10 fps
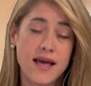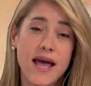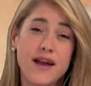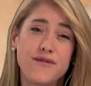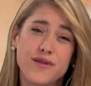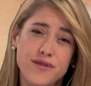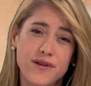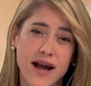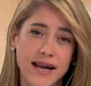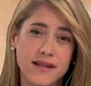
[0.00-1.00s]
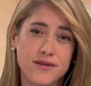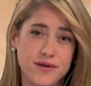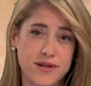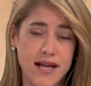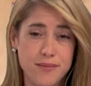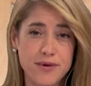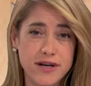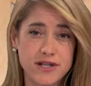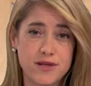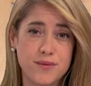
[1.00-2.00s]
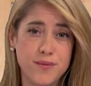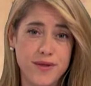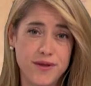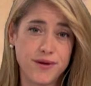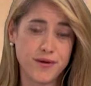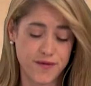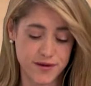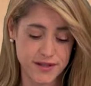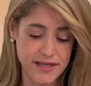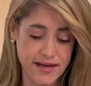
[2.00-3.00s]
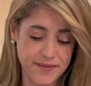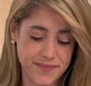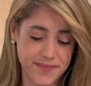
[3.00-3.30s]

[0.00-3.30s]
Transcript: and further heighten their collaboration with the university